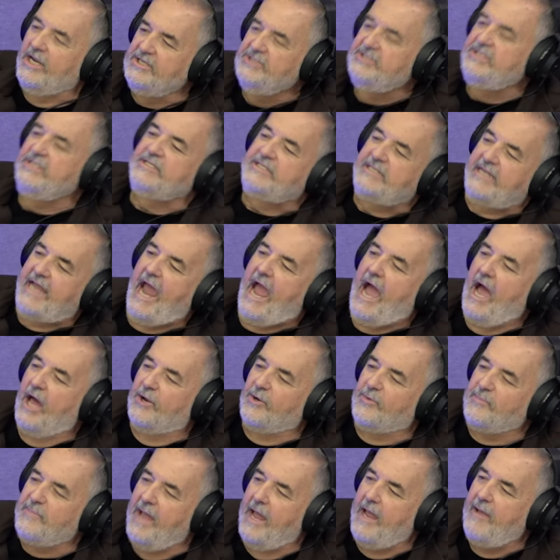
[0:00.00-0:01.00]
this
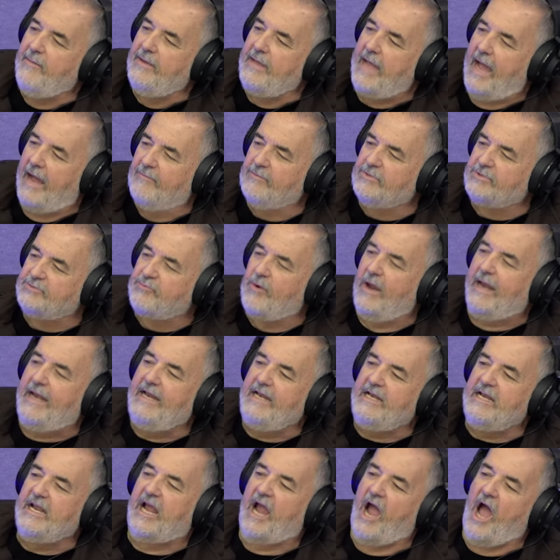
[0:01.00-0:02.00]
counter, baby. I was
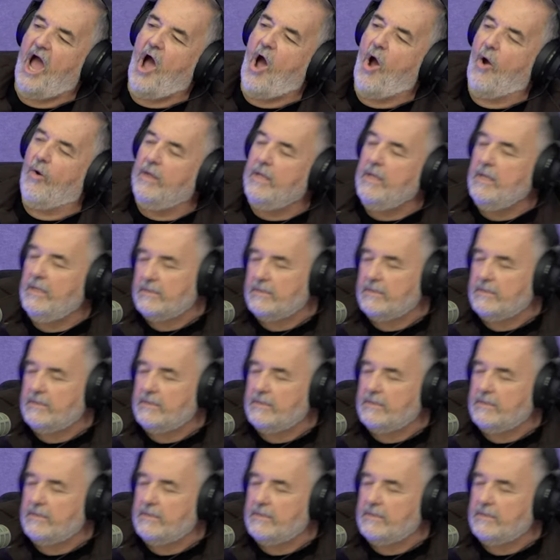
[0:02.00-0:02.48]
ready to go.